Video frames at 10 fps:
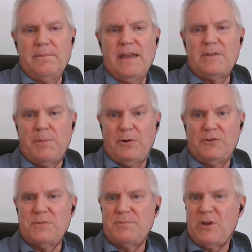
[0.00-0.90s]
make the
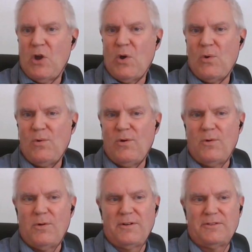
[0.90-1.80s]
partnership go
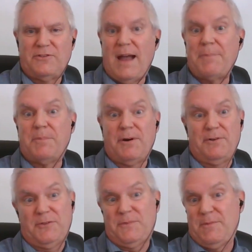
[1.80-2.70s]
or stop the
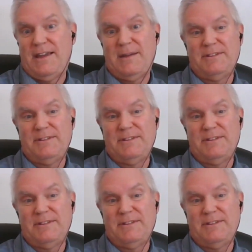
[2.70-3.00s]
partnership from